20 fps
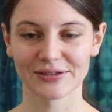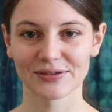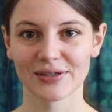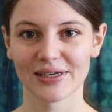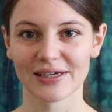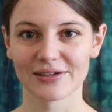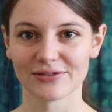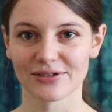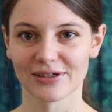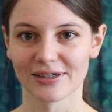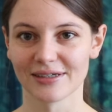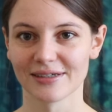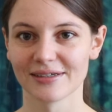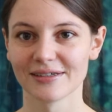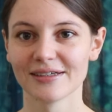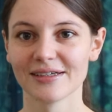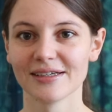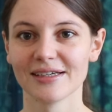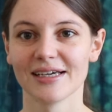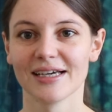to give a
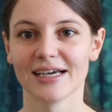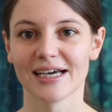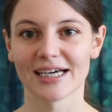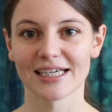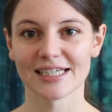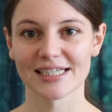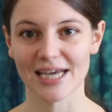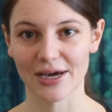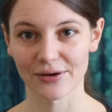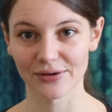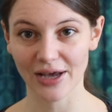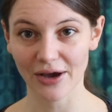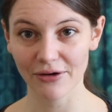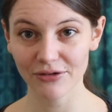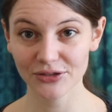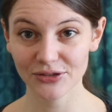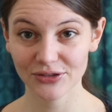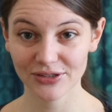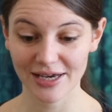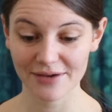shout
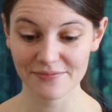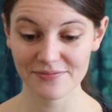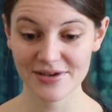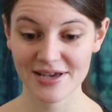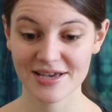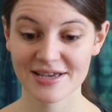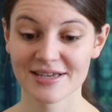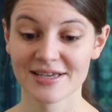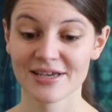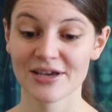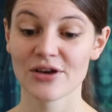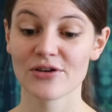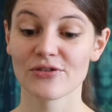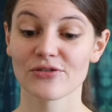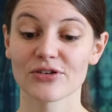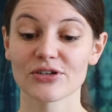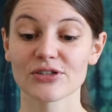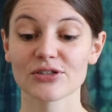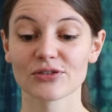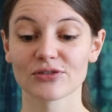out to them.
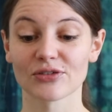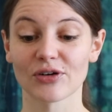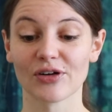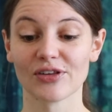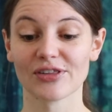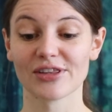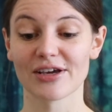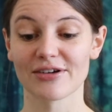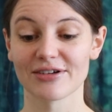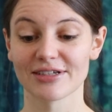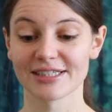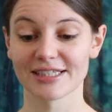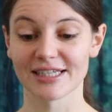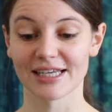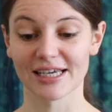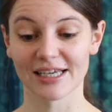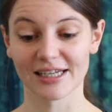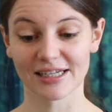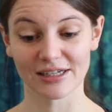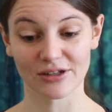First of all, there is
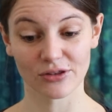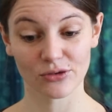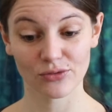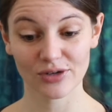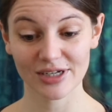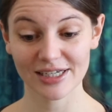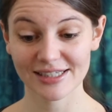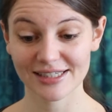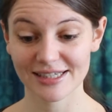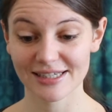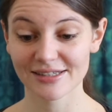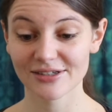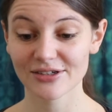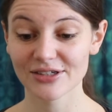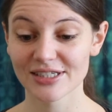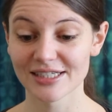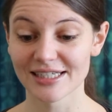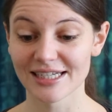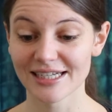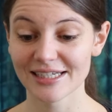the Three
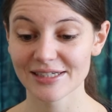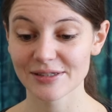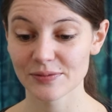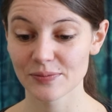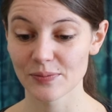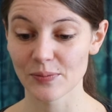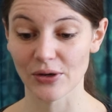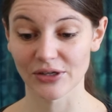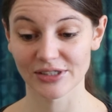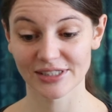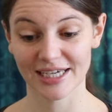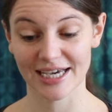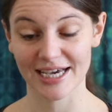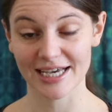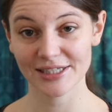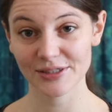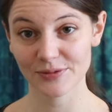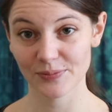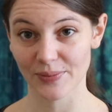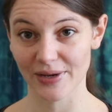Sisters Knit
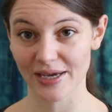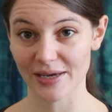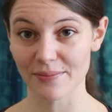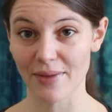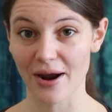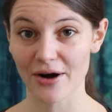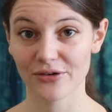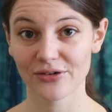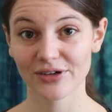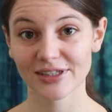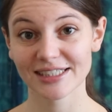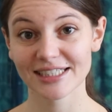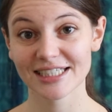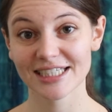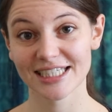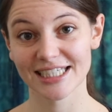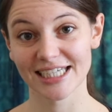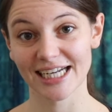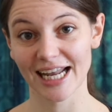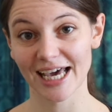podcast by Margaret and
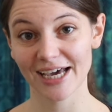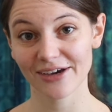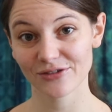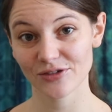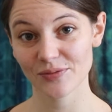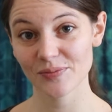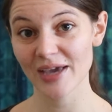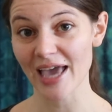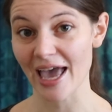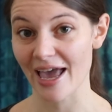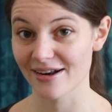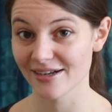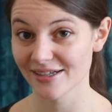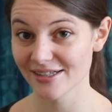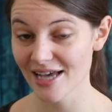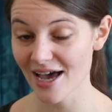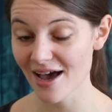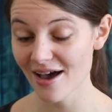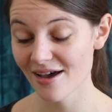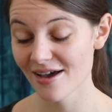Sheila from
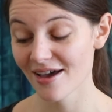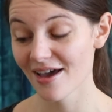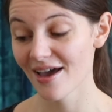Canada.